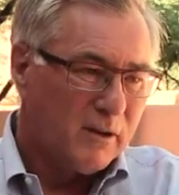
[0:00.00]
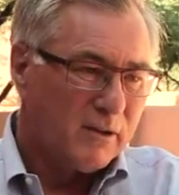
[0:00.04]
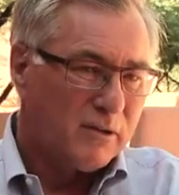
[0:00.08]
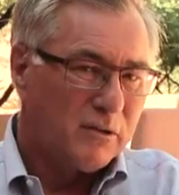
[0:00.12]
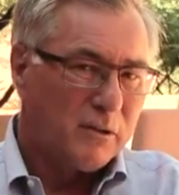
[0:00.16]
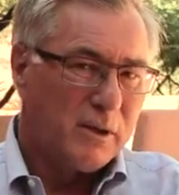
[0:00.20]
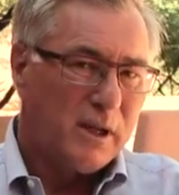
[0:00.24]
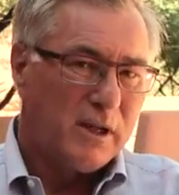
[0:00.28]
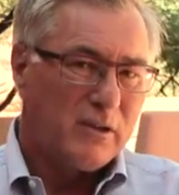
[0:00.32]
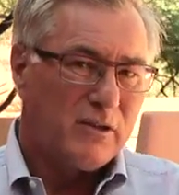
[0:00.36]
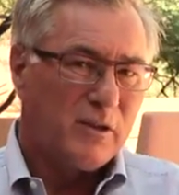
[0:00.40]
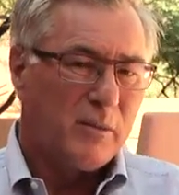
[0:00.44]

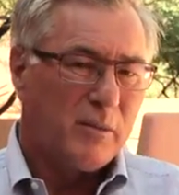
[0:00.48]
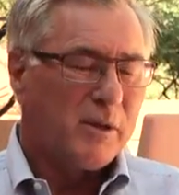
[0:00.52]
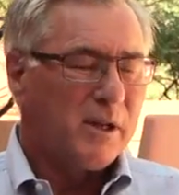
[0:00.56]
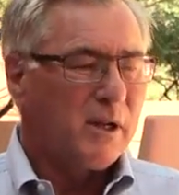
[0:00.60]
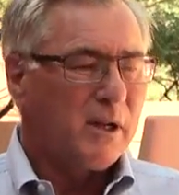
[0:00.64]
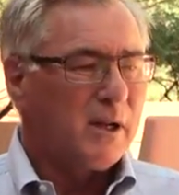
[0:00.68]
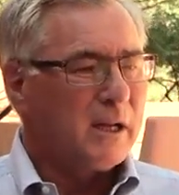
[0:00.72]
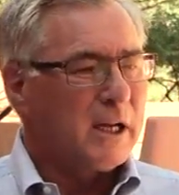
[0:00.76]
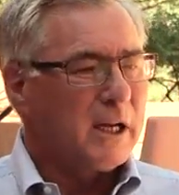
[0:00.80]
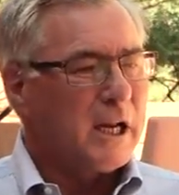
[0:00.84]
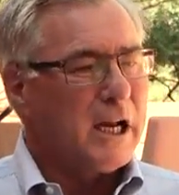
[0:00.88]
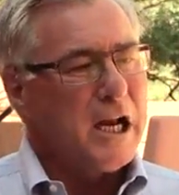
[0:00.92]
So we had
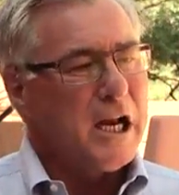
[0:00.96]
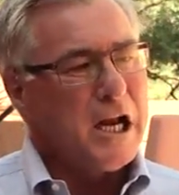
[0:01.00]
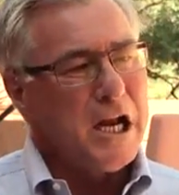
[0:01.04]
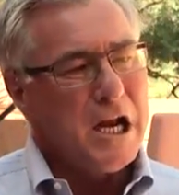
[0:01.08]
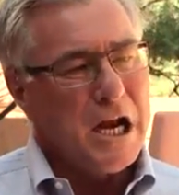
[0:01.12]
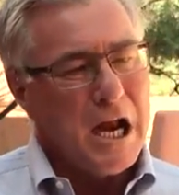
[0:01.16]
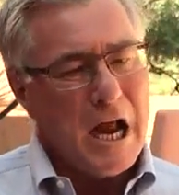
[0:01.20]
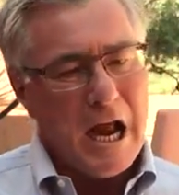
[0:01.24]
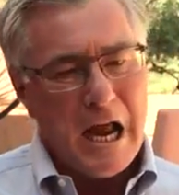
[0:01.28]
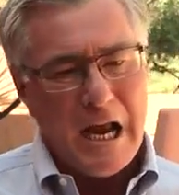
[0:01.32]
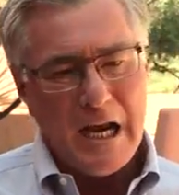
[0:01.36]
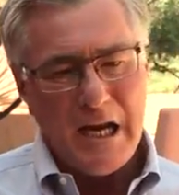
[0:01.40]
something like a
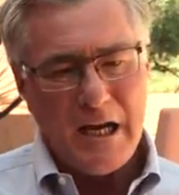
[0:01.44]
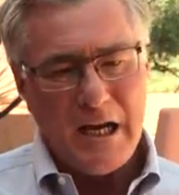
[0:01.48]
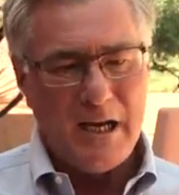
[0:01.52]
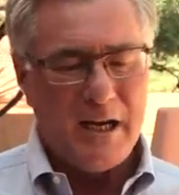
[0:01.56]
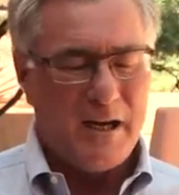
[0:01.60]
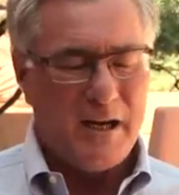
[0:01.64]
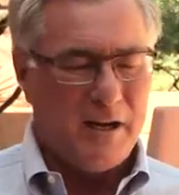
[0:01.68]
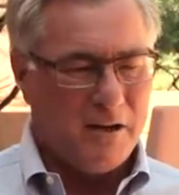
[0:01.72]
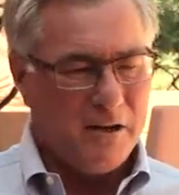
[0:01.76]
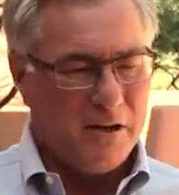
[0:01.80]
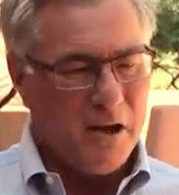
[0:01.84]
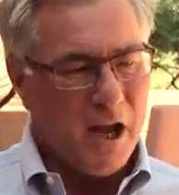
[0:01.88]

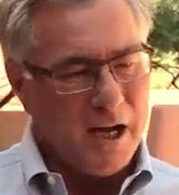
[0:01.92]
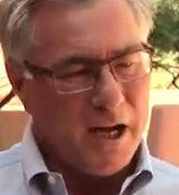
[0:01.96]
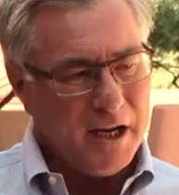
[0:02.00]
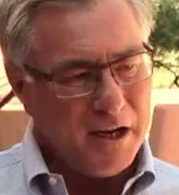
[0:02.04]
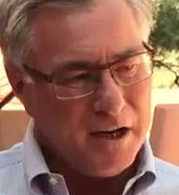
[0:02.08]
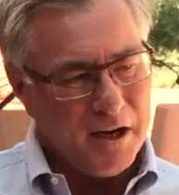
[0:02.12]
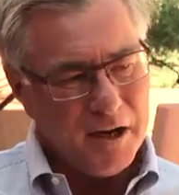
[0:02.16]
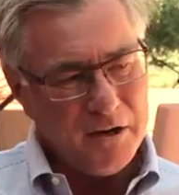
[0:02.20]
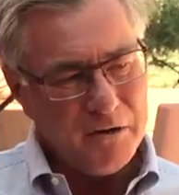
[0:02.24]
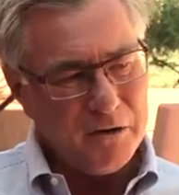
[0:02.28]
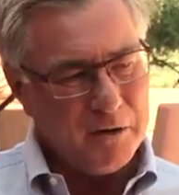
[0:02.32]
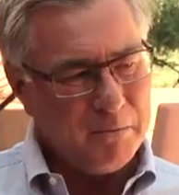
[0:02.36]

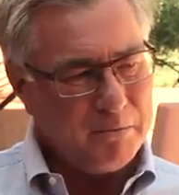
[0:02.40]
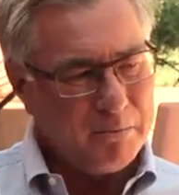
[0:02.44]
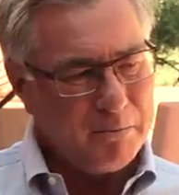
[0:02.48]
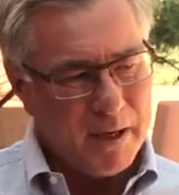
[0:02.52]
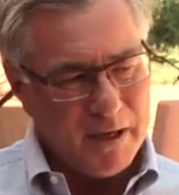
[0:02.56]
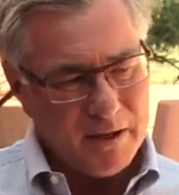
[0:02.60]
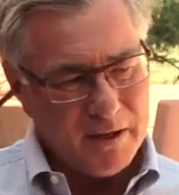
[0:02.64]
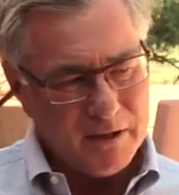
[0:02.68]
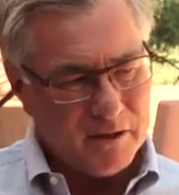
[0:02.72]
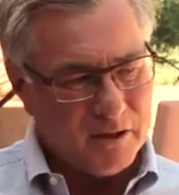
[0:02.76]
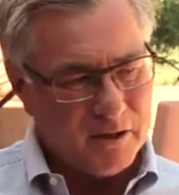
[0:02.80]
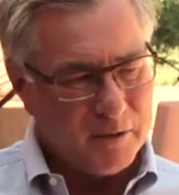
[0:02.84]
900
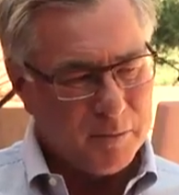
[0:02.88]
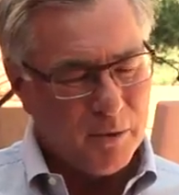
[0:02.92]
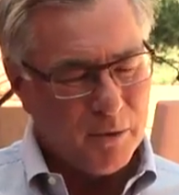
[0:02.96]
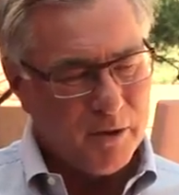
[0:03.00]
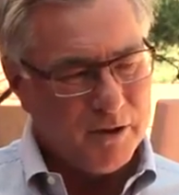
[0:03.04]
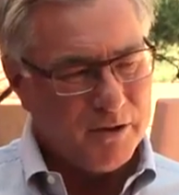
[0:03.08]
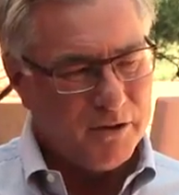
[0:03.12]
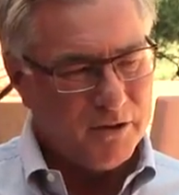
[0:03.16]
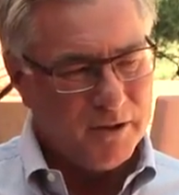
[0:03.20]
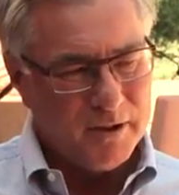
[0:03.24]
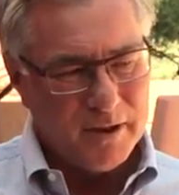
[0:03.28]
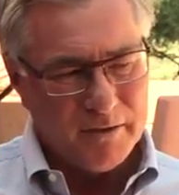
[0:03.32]
basis
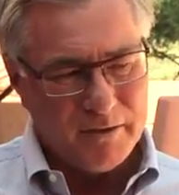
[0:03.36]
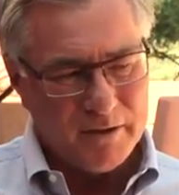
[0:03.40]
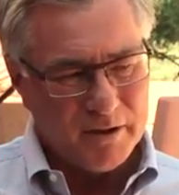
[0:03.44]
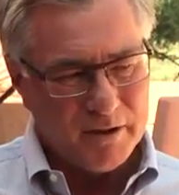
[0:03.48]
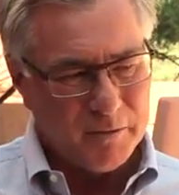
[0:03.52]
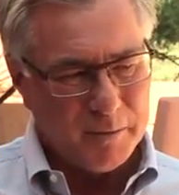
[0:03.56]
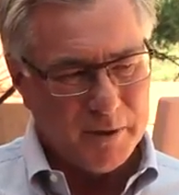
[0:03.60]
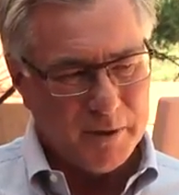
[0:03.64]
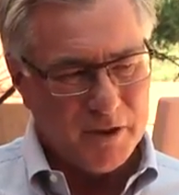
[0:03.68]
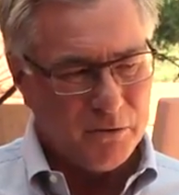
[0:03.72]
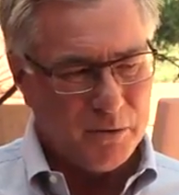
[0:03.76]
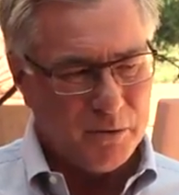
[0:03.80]
points
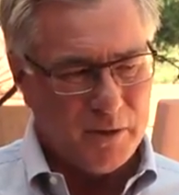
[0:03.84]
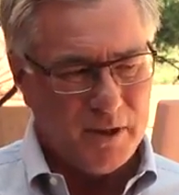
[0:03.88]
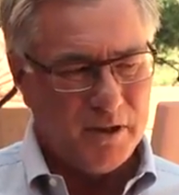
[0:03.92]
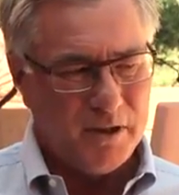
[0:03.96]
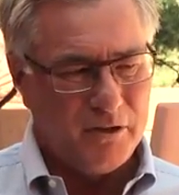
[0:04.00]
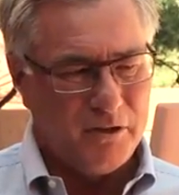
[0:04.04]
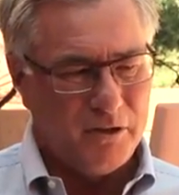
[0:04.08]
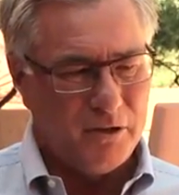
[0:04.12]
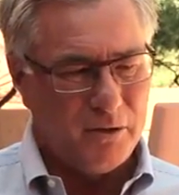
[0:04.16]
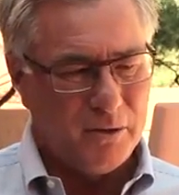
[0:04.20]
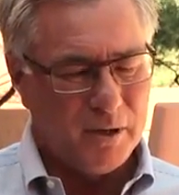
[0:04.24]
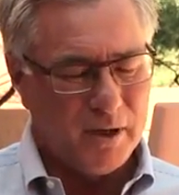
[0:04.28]
difference between
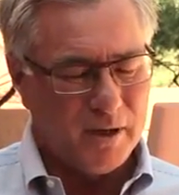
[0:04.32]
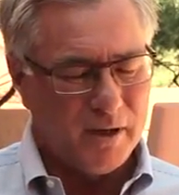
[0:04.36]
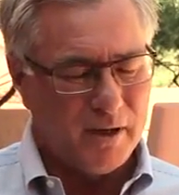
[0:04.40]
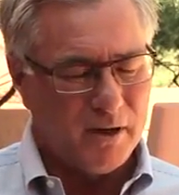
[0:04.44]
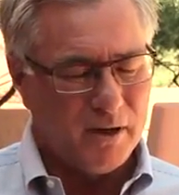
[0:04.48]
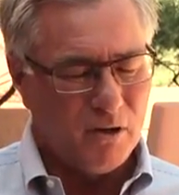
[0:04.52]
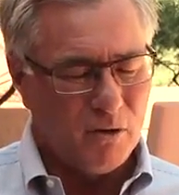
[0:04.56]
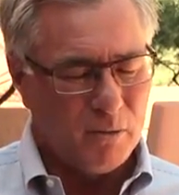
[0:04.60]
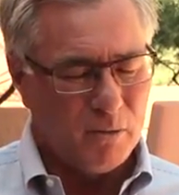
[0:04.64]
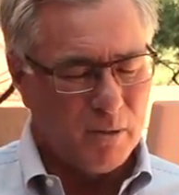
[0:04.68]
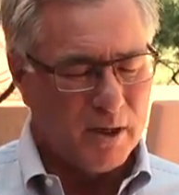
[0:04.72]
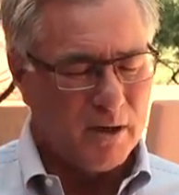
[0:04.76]
the two. And I
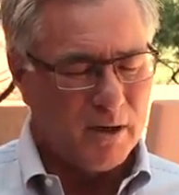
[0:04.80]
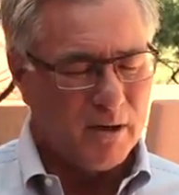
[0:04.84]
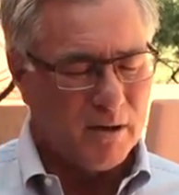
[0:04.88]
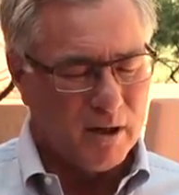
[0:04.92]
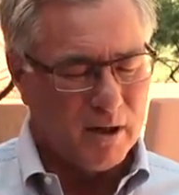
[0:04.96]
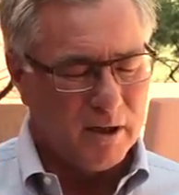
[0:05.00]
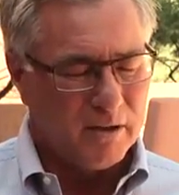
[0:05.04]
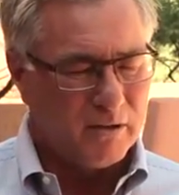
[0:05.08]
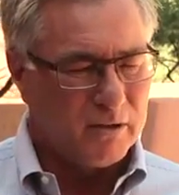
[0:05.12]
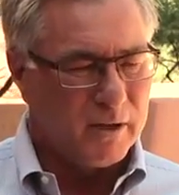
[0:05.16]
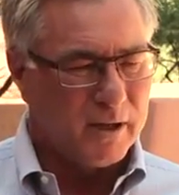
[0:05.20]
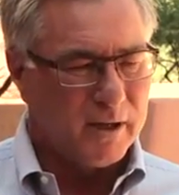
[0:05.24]
thought, oh my
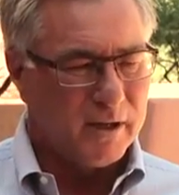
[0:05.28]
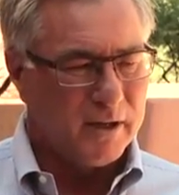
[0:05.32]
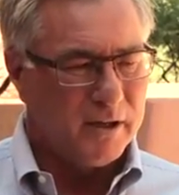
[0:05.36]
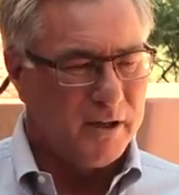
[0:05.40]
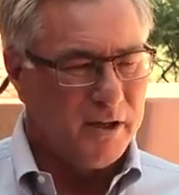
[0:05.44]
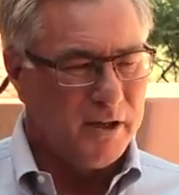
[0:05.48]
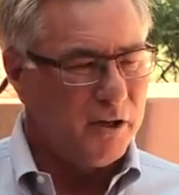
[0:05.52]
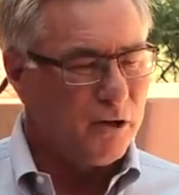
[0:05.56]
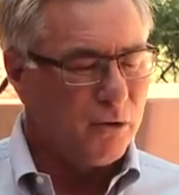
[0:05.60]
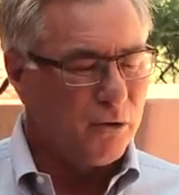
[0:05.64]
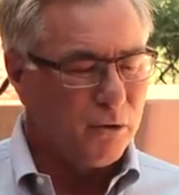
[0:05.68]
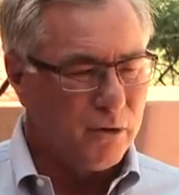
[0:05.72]
God, it's like a
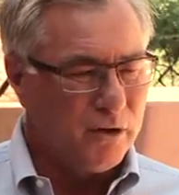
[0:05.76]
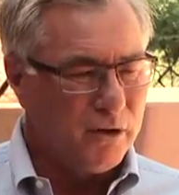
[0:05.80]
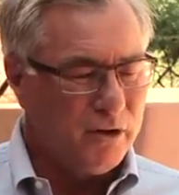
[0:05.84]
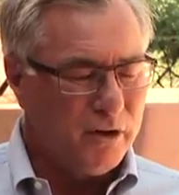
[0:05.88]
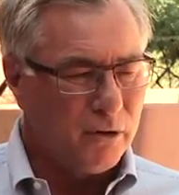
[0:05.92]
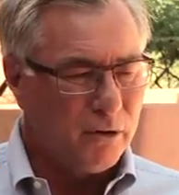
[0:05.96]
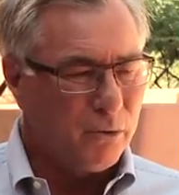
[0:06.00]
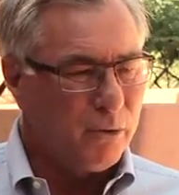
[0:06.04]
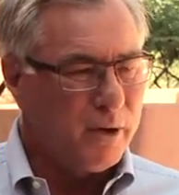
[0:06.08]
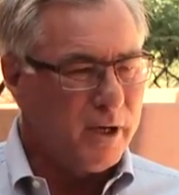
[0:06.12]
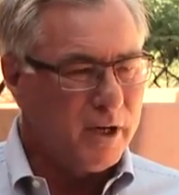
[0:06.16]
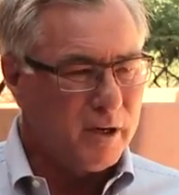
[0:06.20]

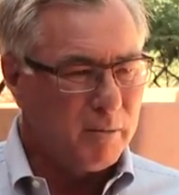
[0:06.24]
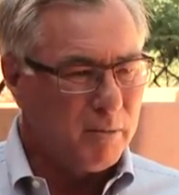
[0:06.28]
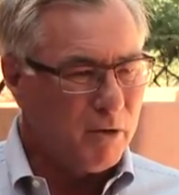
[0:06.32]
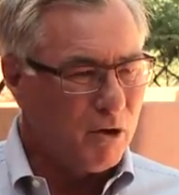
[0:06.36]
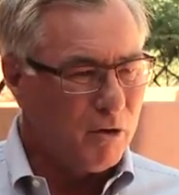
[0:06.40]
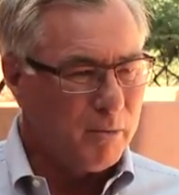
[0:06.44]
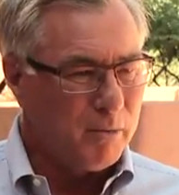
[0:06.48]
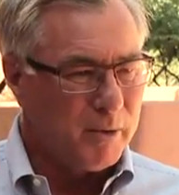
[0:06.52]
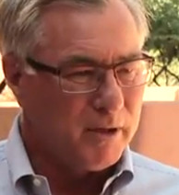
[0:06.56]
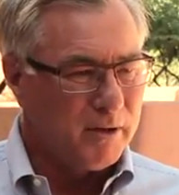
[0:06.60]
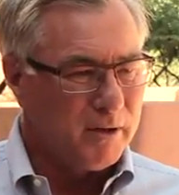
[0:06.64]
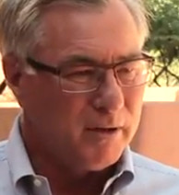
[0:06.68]
eureka
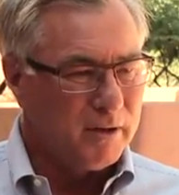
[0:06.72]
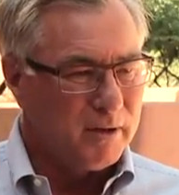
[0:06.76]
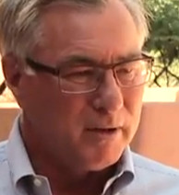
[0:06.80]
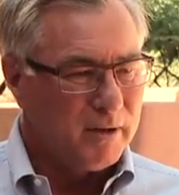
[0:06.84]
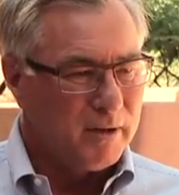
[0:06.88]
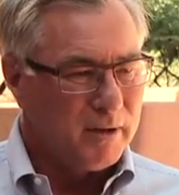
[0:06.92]
moment